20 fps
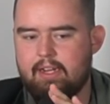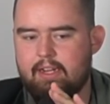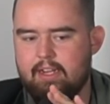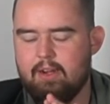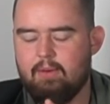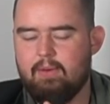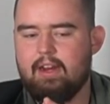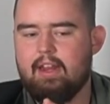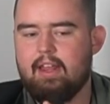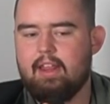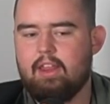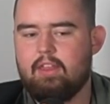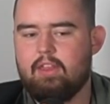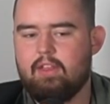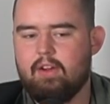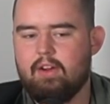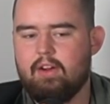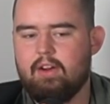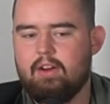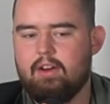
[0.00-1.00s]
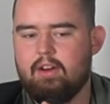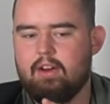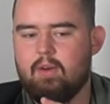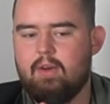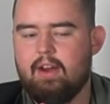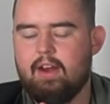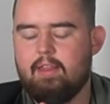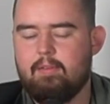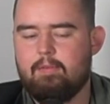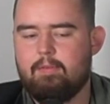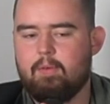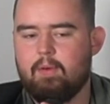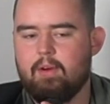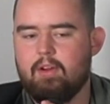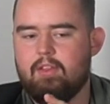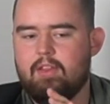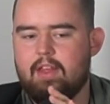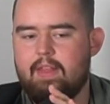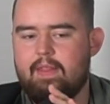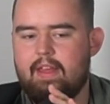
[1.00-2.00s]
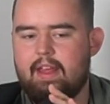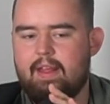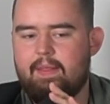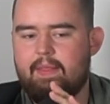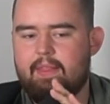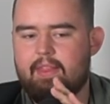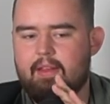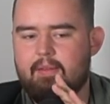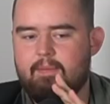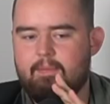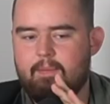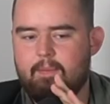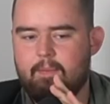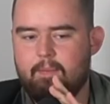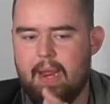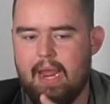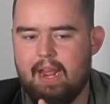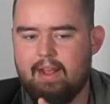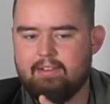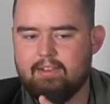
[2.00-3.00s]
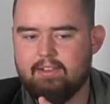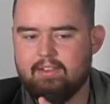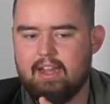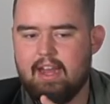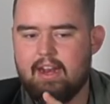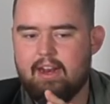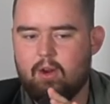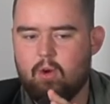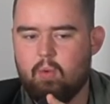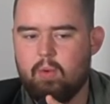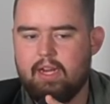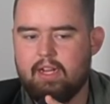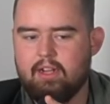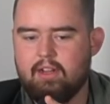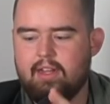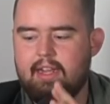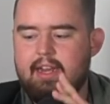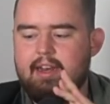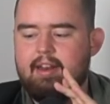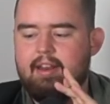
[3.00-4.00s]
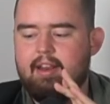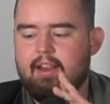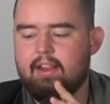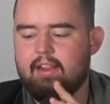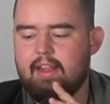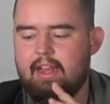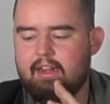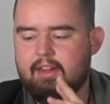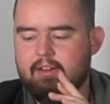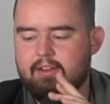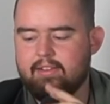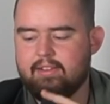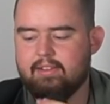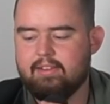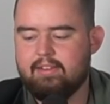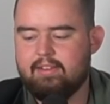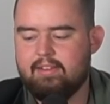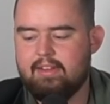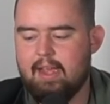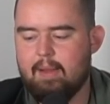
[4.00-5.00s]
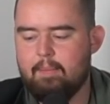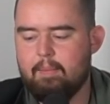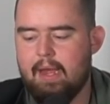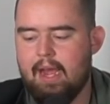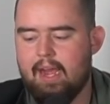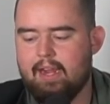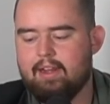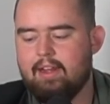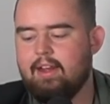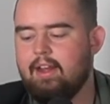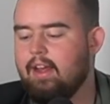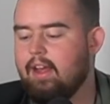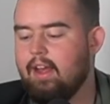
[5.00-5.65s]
going into the third or going into the fourth, and then the Pacers got a quick lead, and then the Lakers came back.